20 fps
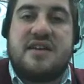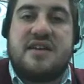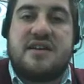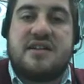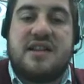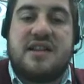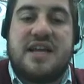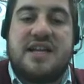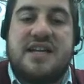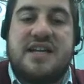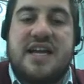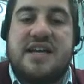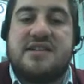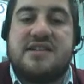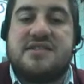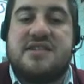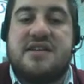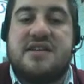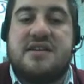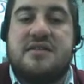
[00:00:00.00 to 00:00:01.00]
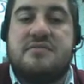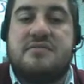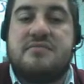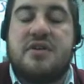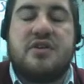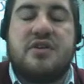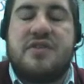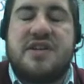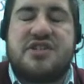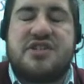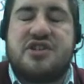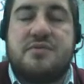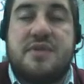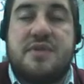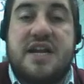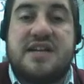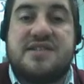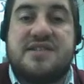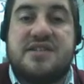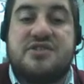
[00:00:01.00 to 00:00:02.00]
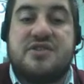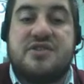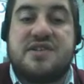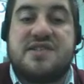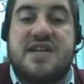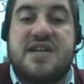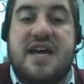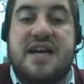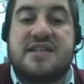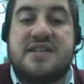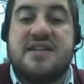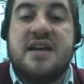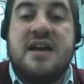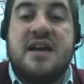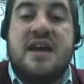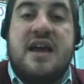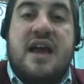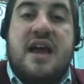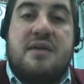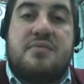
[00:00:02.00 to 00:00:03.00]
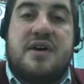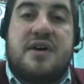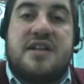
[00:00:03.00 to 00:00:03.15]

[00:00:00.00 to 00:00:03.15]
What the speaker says: the the Sherman Antitrust Act,